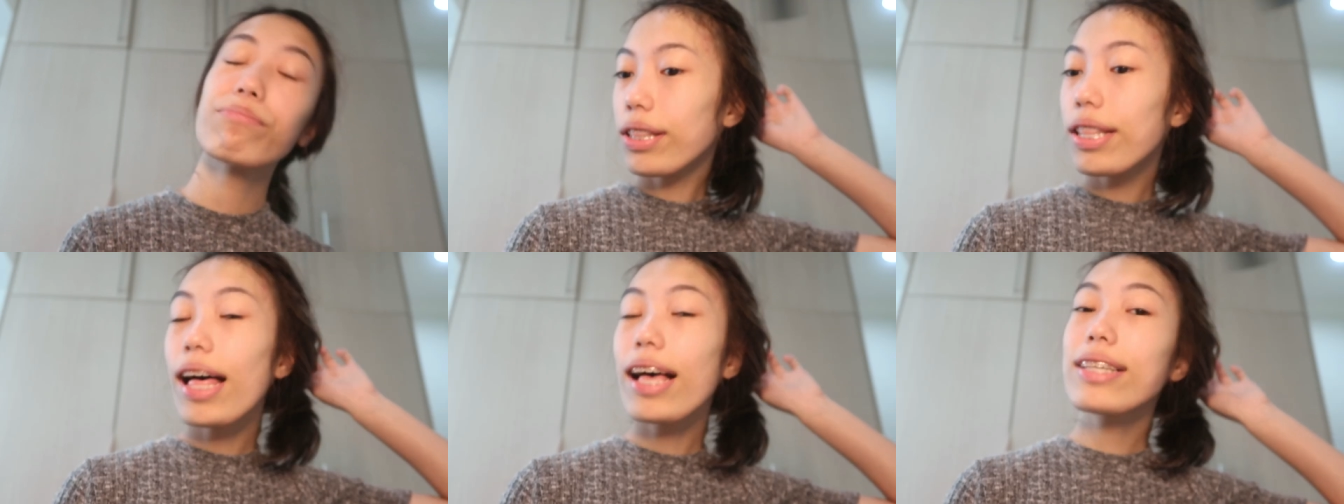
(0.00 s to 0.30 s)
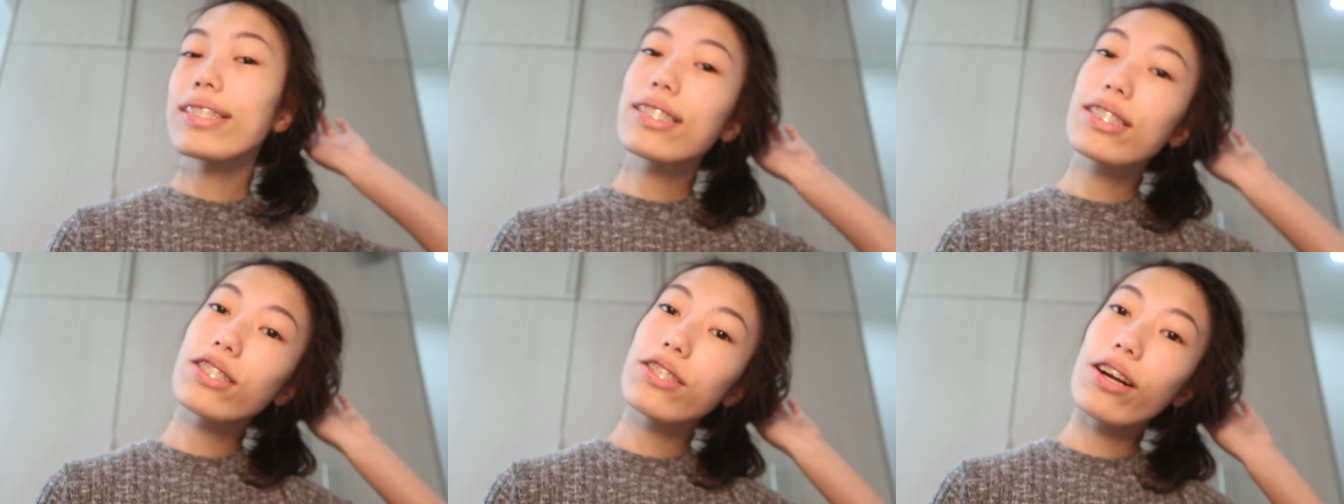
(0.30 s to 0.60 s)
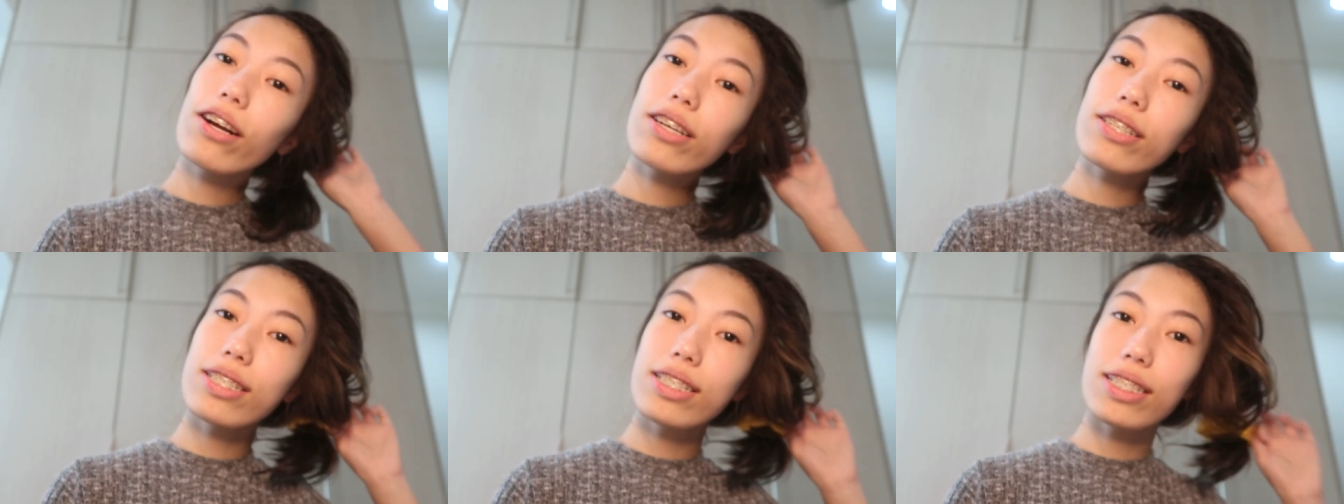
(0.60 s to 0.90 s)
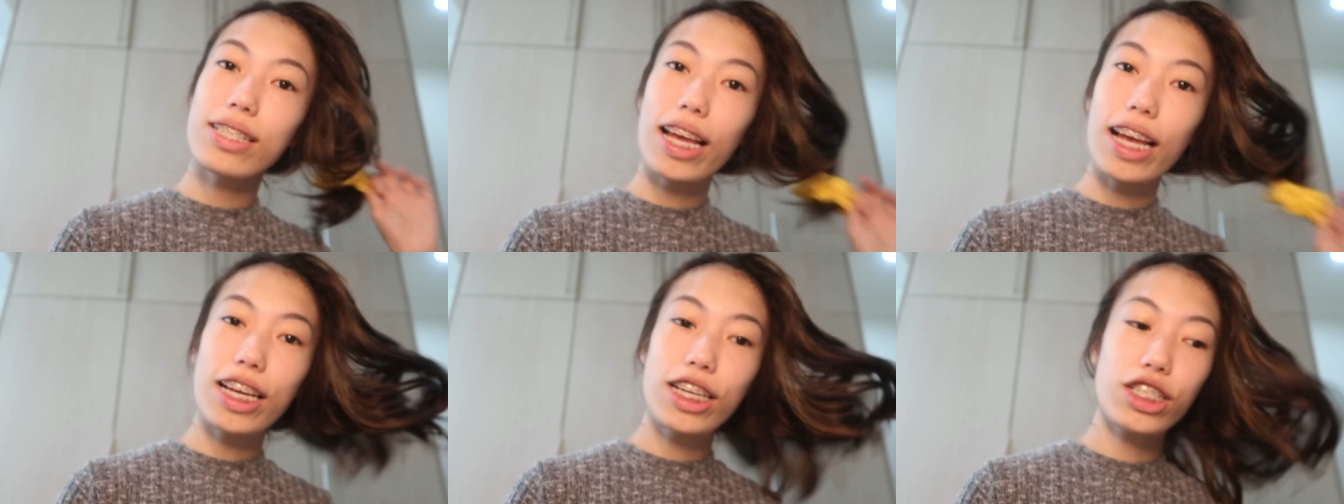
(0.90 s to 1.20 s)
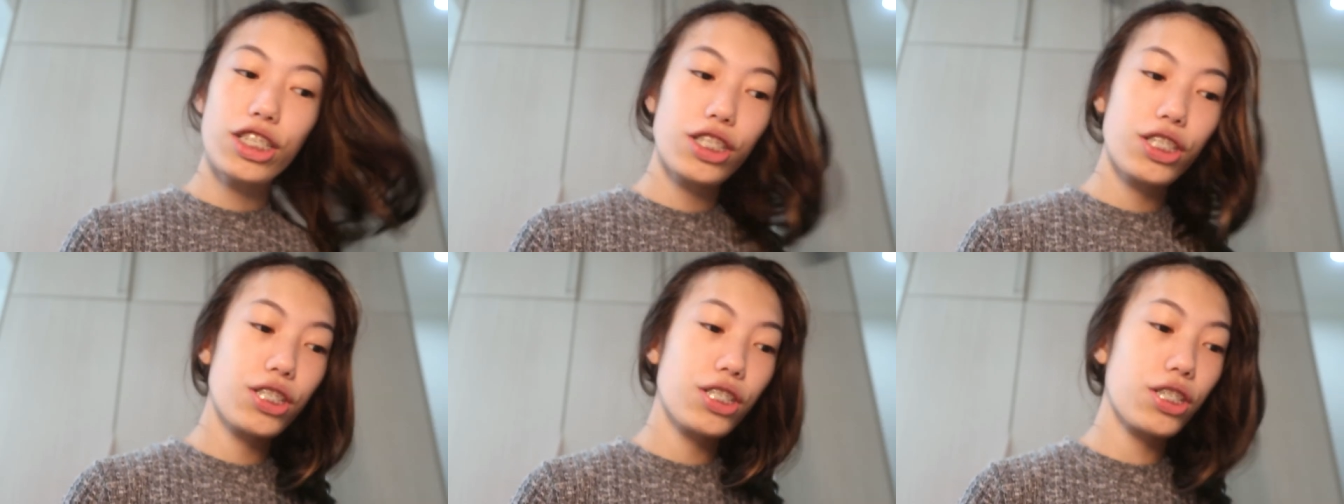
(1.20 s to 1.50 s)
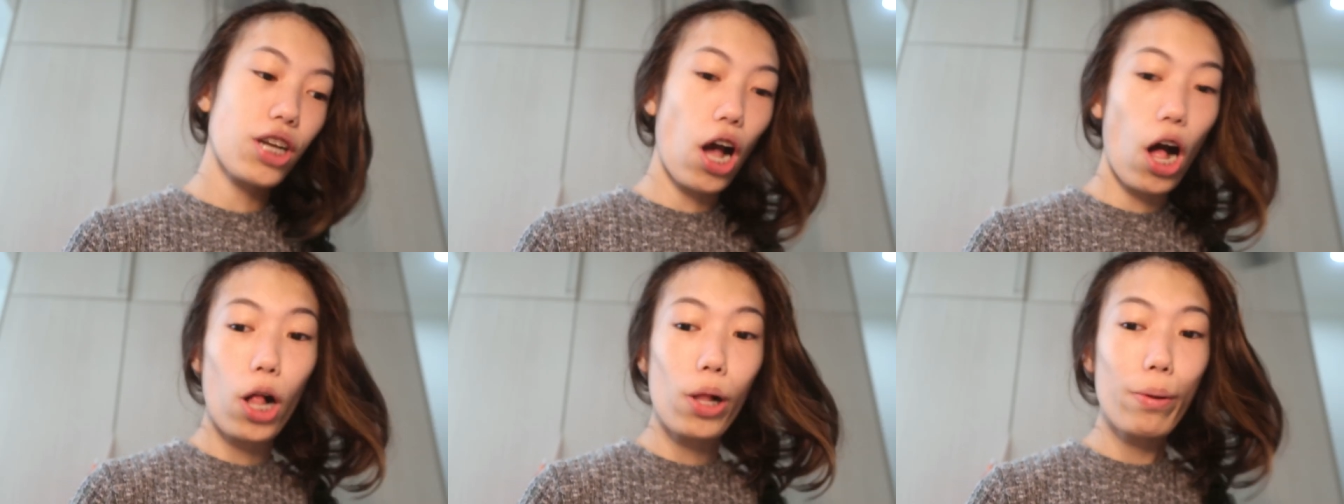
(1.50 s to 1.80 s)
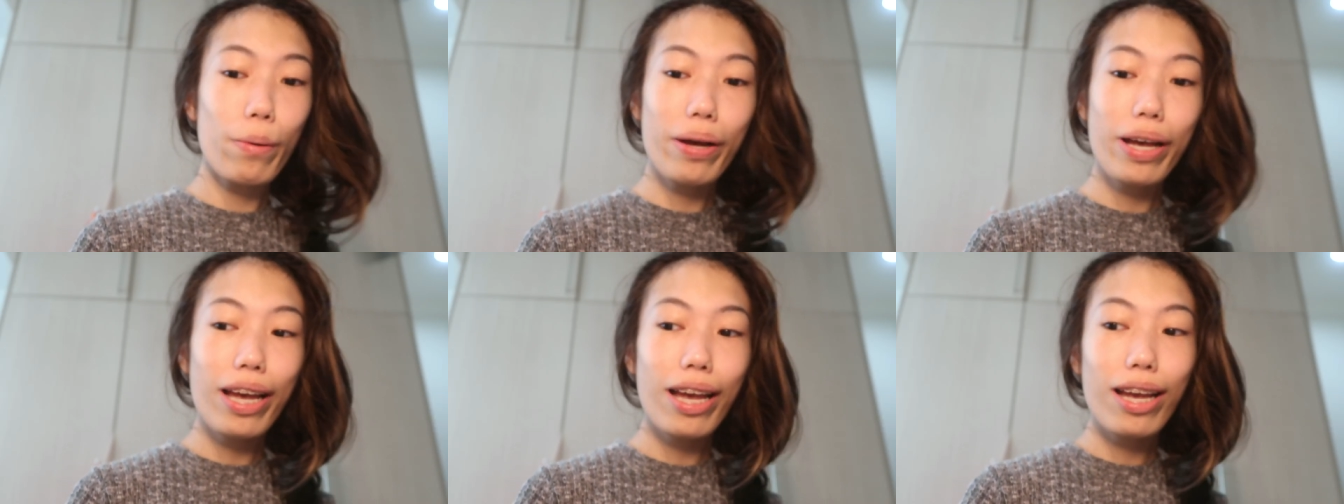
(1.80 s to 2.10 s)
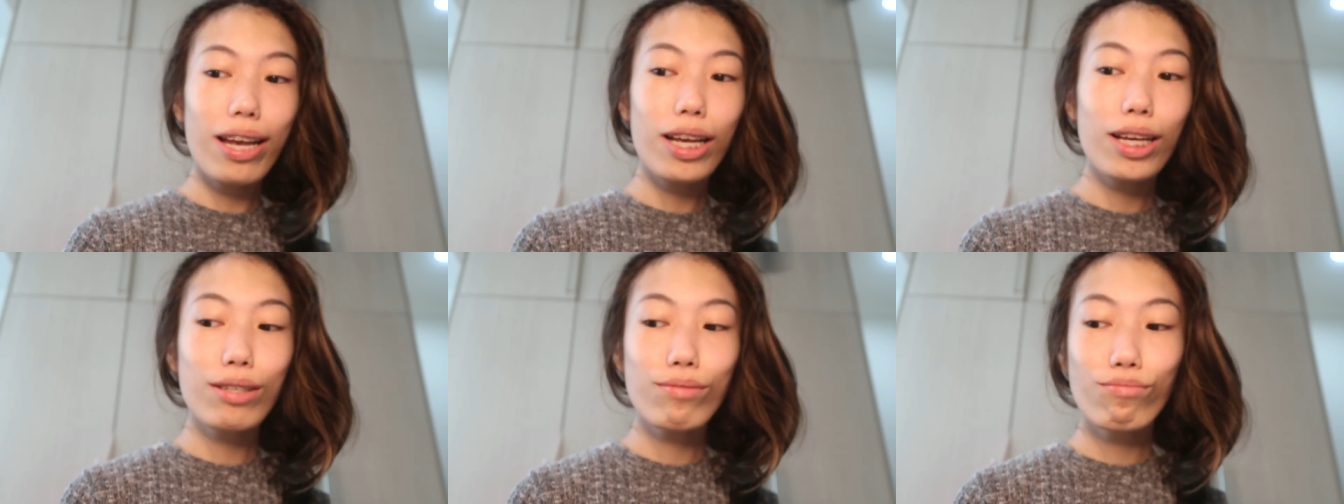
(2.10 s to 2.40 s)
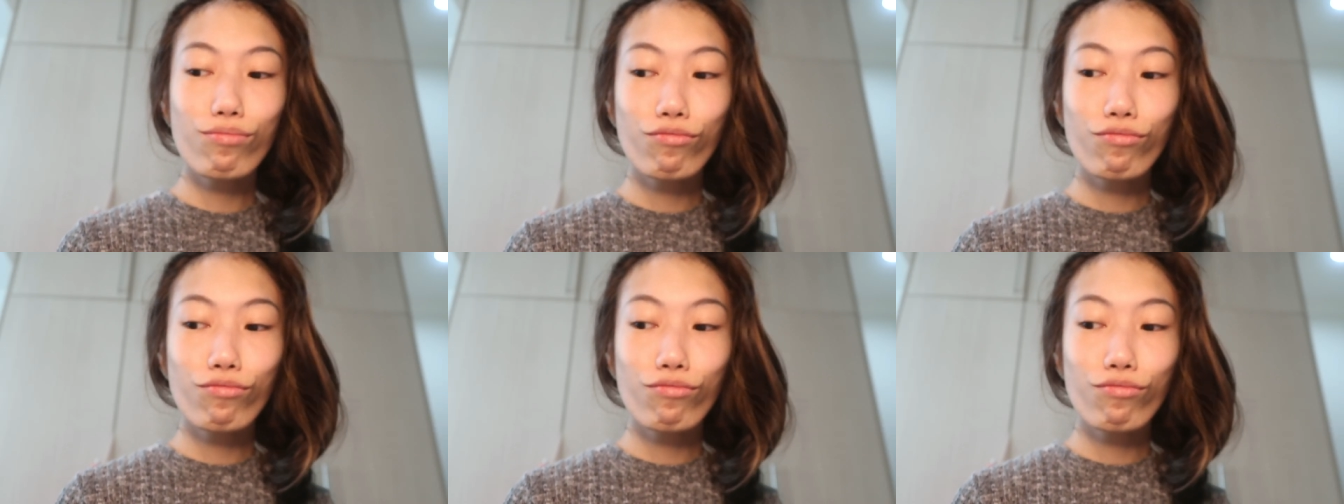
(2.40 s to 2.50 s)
So let's start the day, shall we?